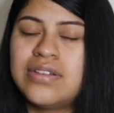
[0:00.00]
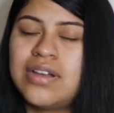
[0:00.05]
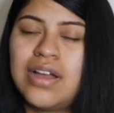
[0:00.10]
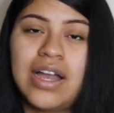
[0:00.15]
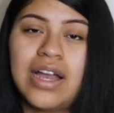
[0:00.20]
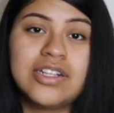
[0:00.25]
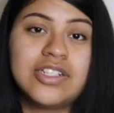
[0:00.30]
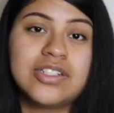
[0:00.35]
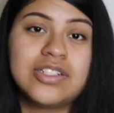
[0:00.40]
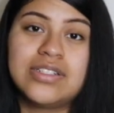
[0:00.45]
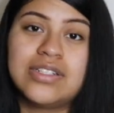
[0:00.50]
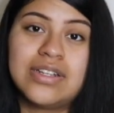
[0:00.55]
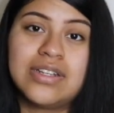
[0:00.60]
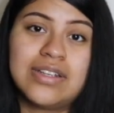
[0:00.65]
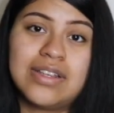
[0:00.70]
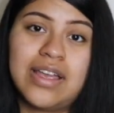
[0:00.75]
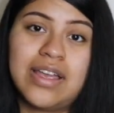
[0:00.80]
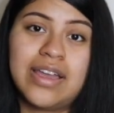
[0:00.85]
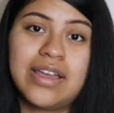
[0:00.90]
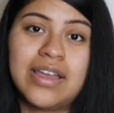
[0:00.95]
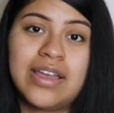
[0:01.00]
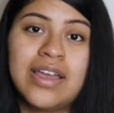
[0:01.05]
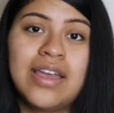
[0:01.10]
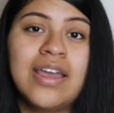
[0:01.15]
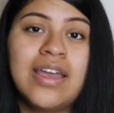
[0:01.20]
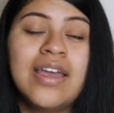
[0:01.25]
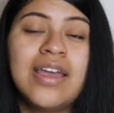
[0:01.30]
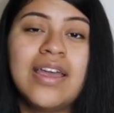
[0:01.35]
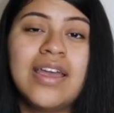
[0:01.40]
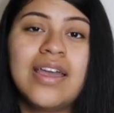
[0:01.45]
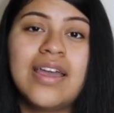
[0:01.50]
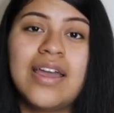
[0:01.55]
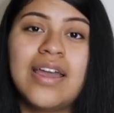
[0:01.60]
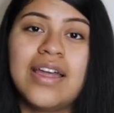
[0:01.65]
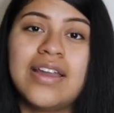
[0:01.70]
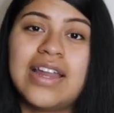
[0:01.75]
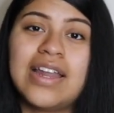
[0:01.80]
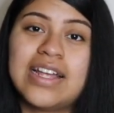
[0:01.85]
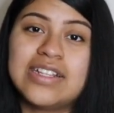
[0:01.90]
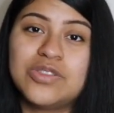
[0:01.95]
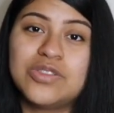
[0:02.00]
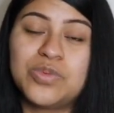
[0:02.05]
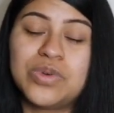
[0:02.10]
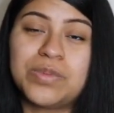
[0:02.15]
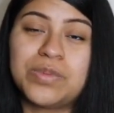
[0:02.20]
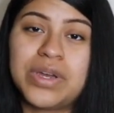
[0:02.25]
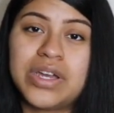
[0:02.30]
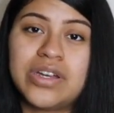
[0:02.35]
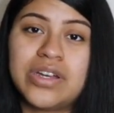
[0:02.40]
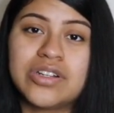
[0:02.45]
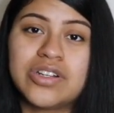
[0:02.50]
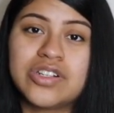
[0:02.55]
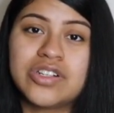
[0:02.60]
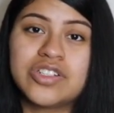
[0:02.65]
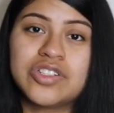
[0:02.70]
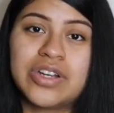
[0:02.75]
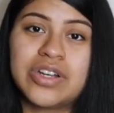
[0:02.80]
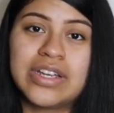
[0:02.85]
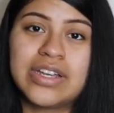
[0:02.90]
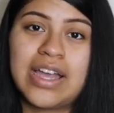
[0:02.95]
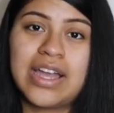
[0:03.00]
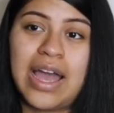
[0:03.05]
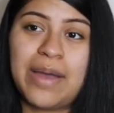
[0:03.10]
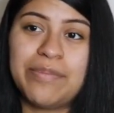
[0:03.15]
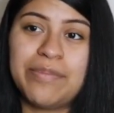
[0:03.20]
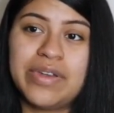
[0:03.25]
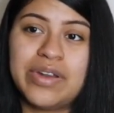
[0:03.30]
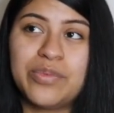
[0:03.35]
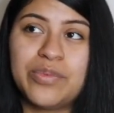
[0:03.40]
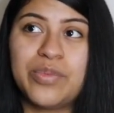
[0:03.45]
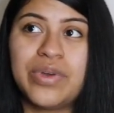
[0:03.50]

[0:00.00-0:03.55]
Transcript: I just didn't like. And that's when my hunger strike happened,